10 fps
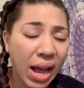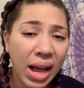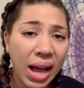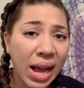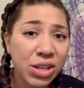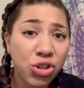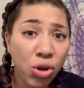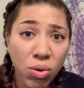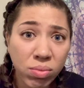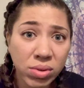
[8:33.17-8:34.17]
I
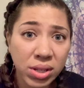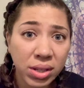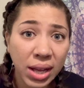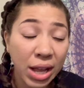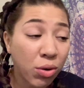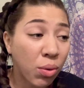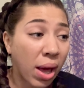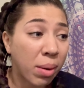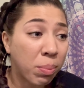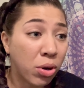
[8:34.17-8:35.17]
don't know how
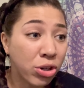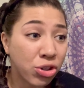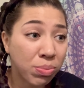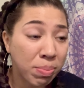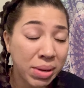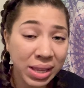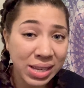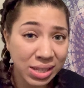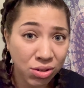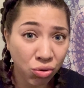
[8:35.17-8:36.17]
to push
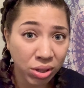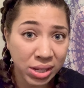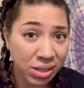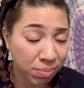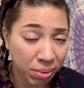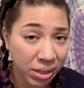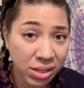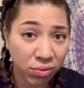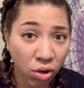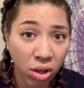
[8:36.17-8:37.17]
millions and trillions and billions
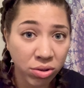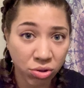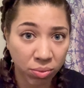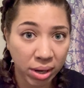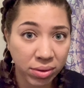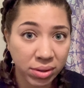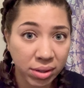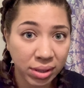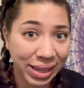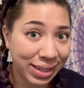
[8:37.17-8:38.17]
of dollars around
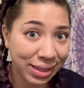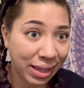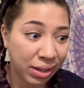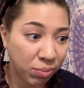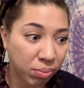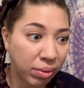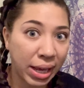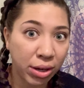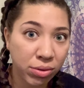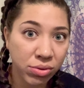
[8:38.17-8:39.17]
like
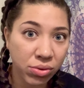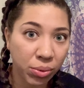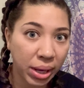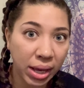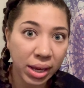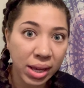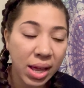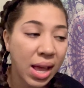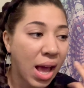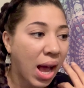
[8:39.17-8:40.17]
Legos, okay?
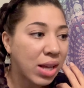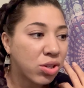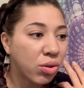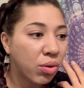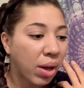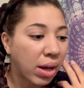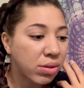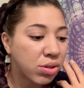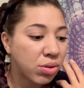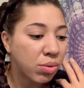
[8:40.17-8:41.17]
I don't know how
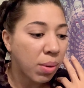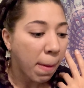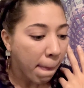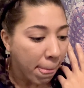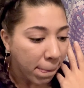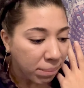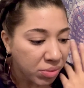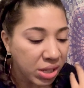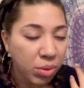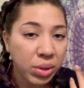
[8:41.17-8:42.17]
to
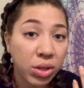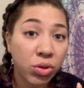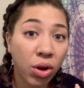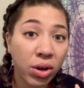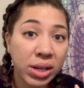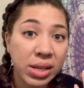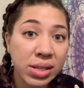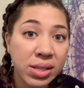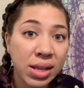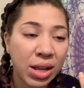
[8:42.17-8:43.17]
deal with the
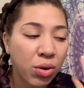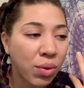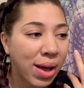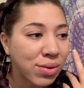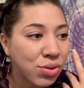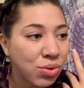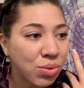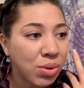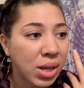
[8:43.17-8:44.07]
darkness. I don't know how to